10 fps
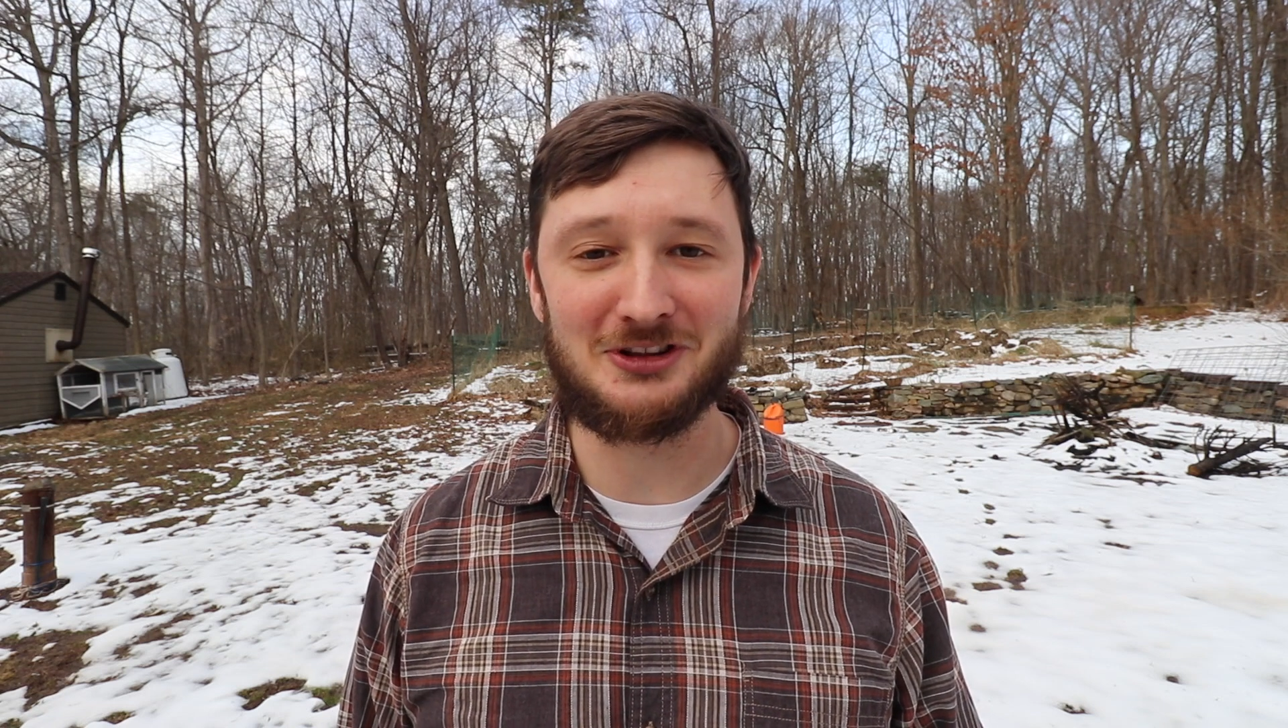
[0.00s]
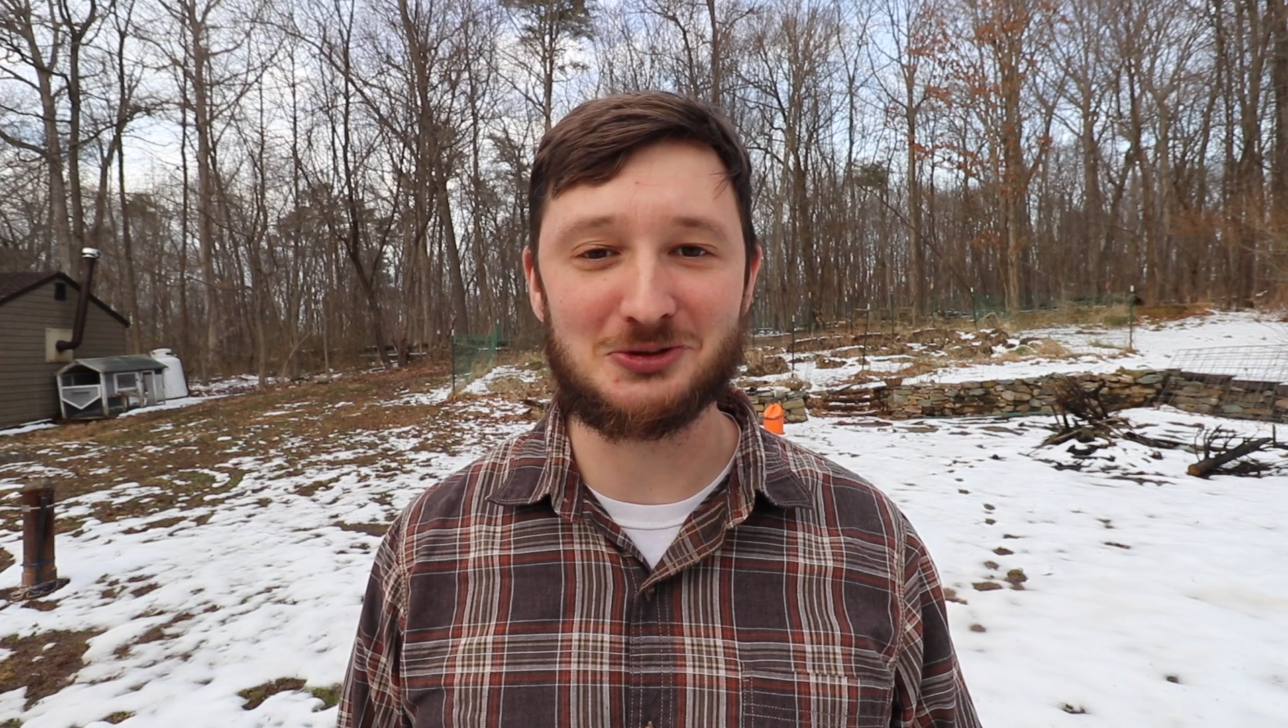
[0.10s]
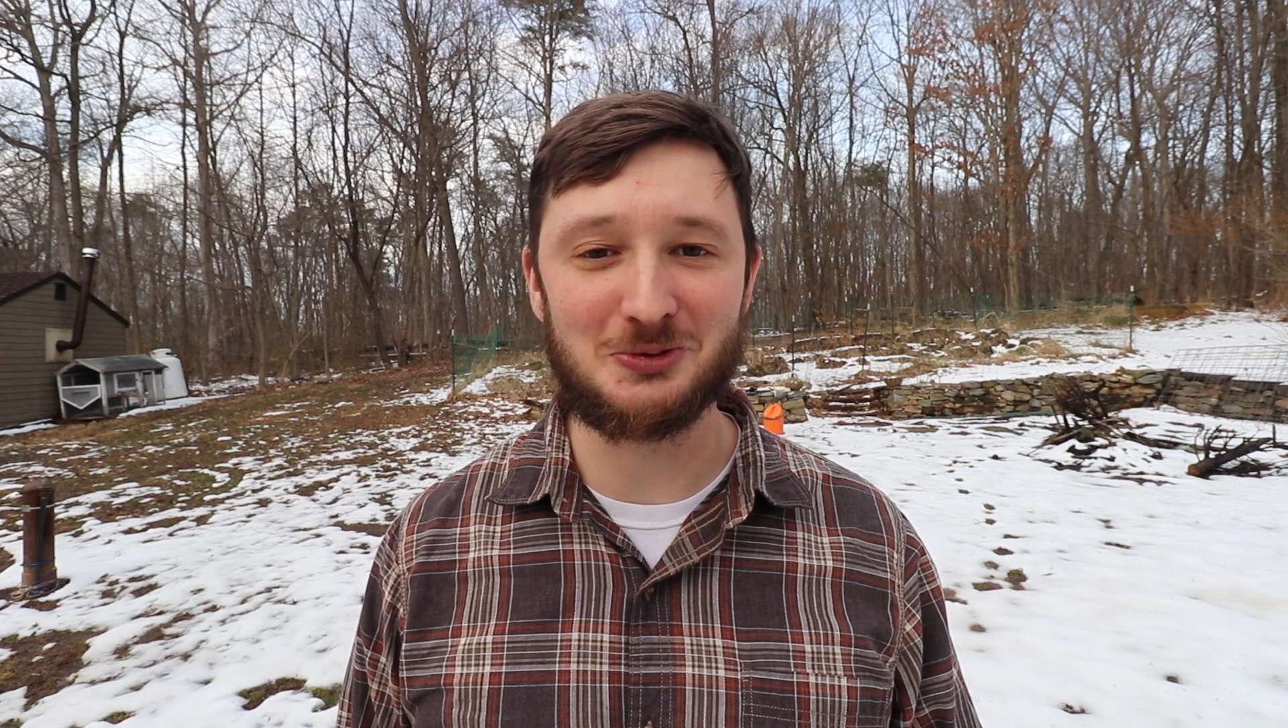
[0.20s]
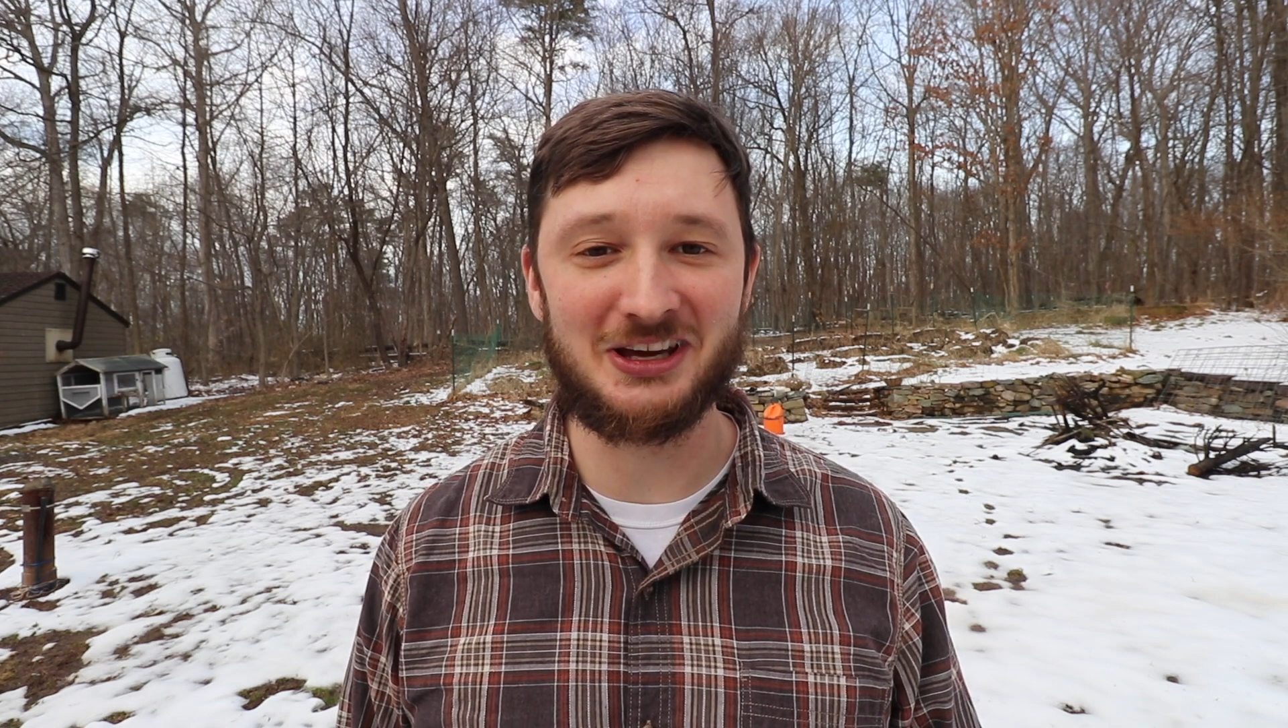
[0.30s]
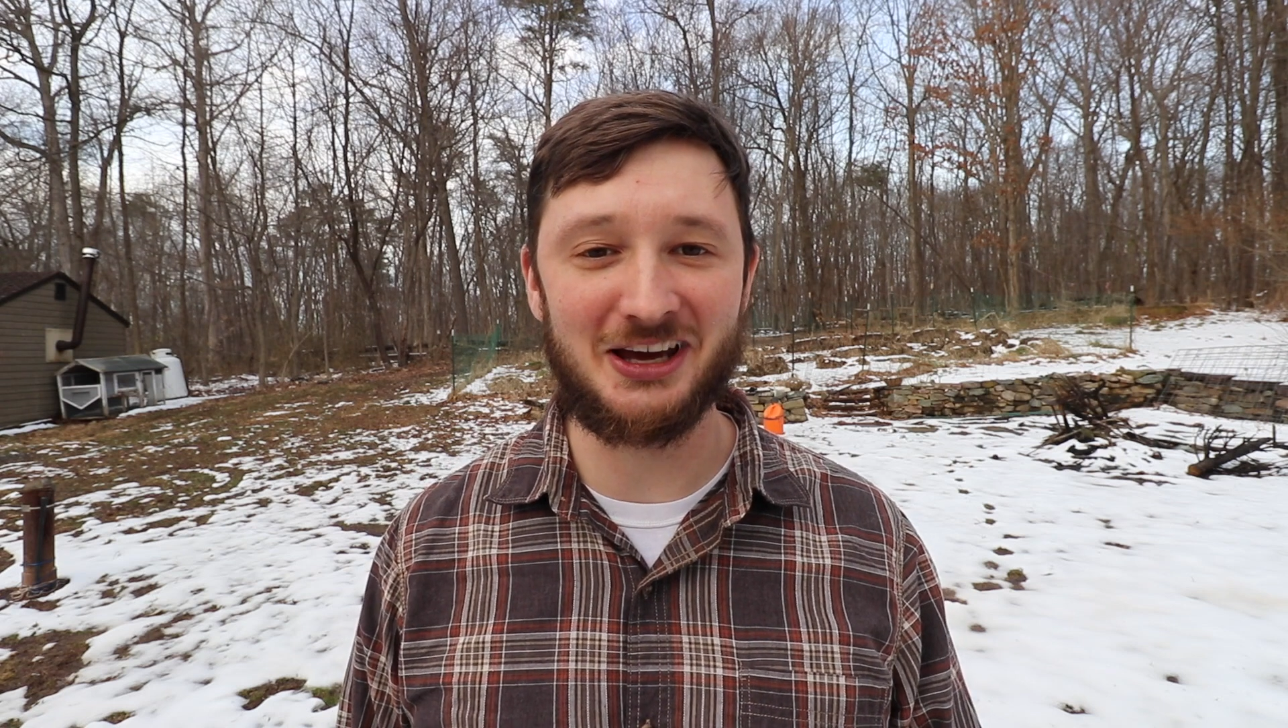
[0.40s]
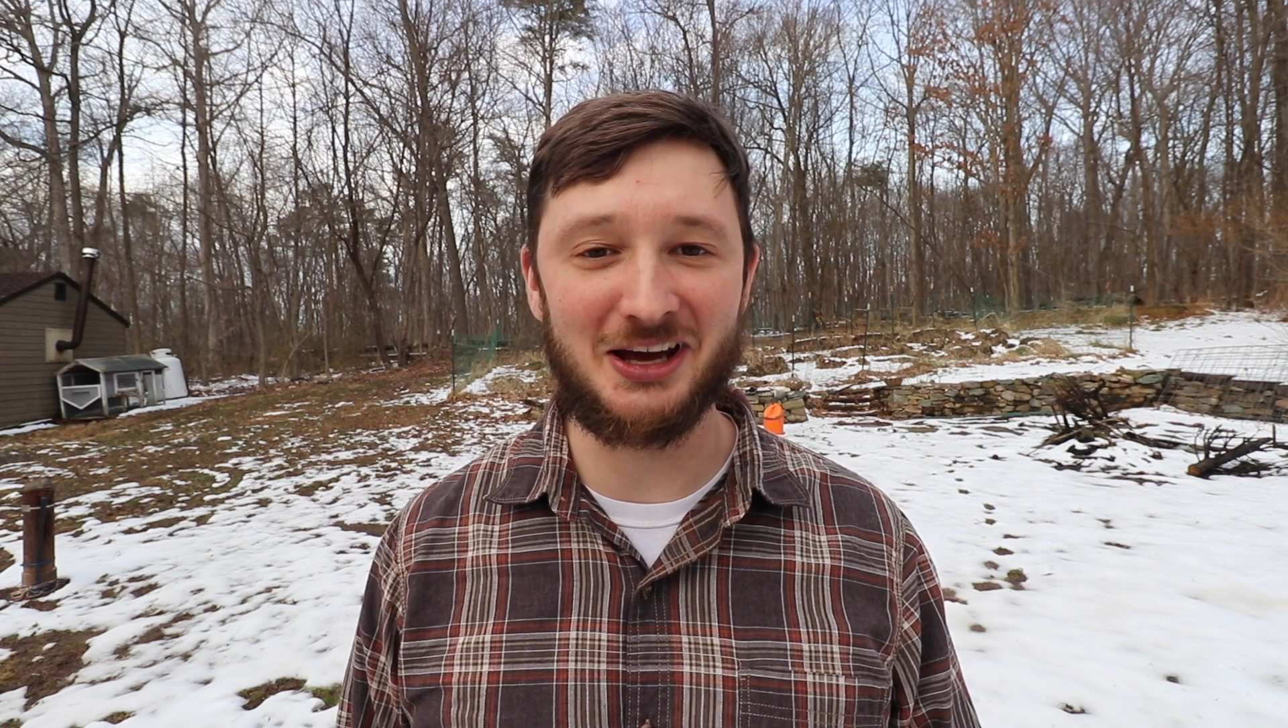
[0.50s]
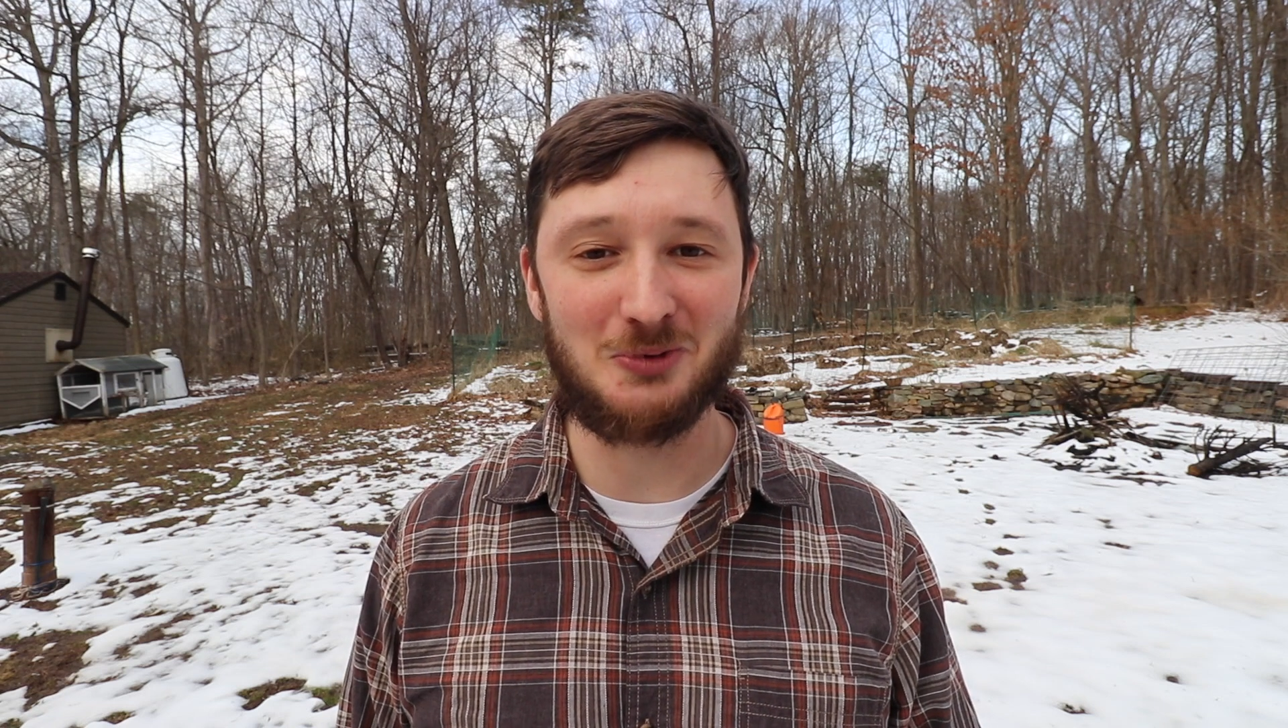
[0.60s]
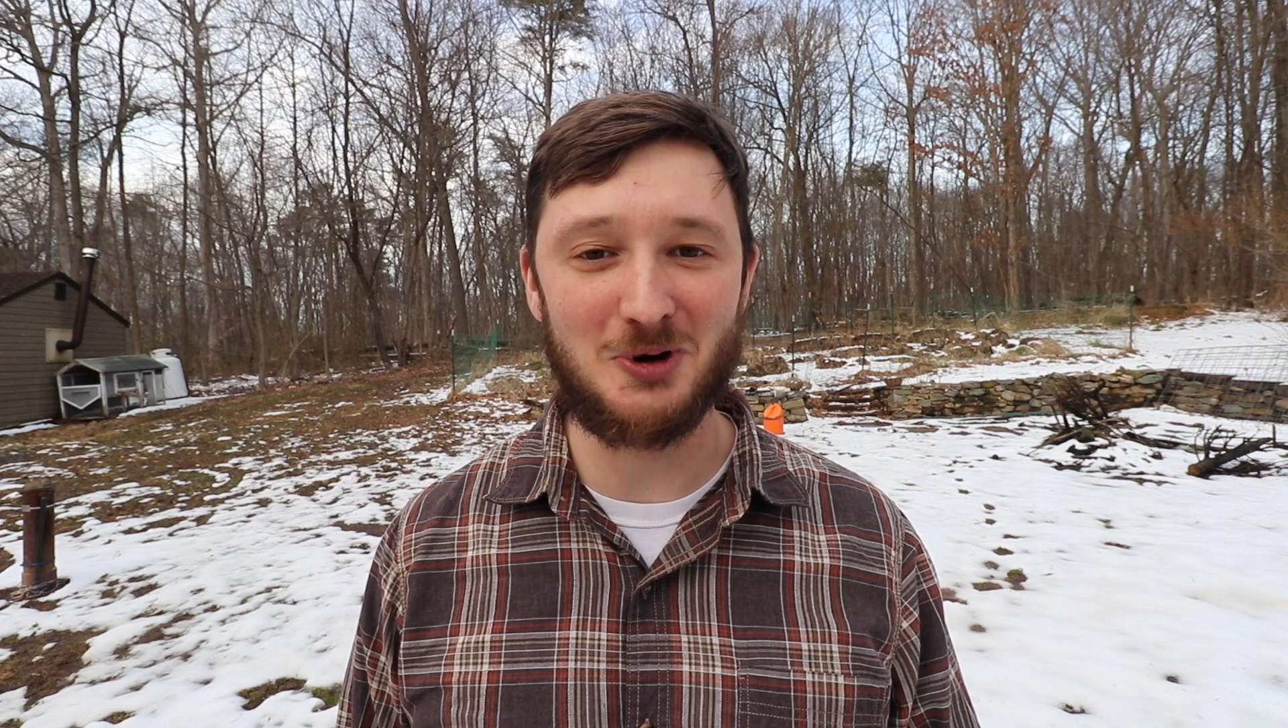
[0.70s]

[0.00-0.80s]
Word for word: this weekend